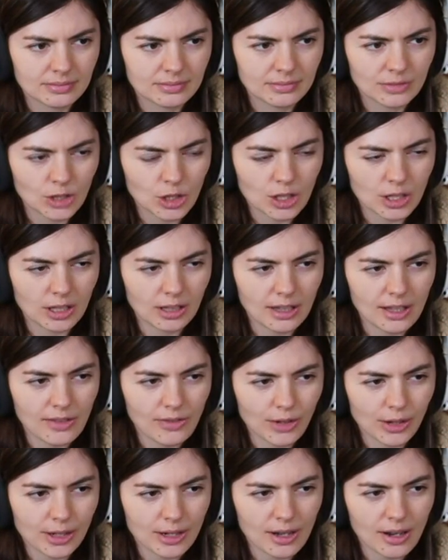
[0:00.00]
Just gonna leave
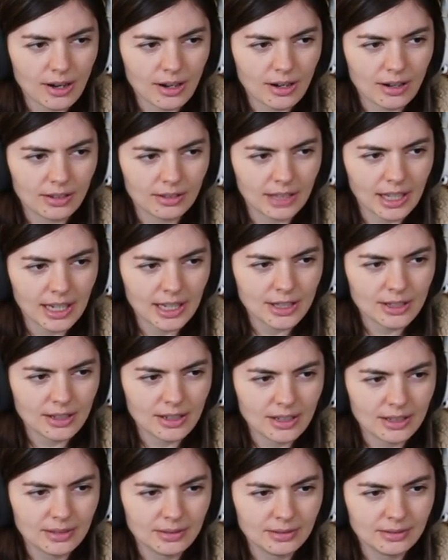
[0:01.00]
your car lights
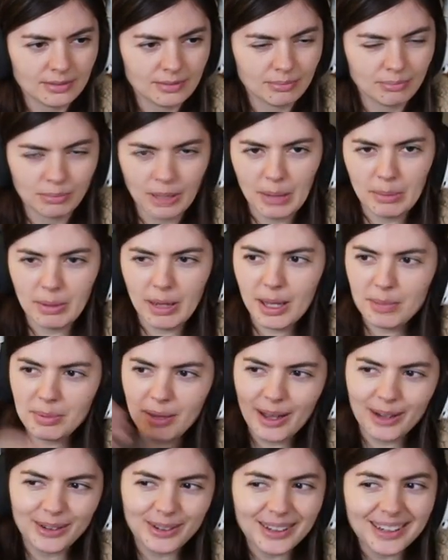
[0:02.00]
on. Bye bye,
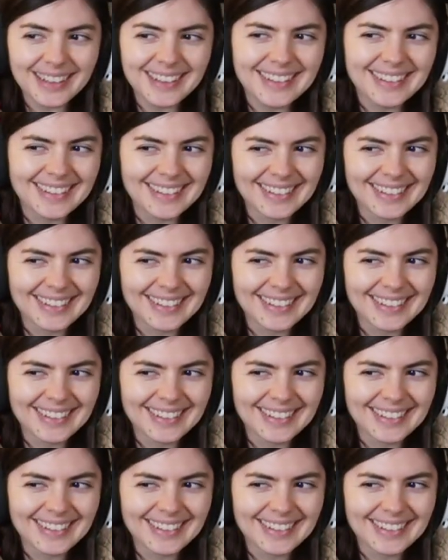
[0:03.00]
battery.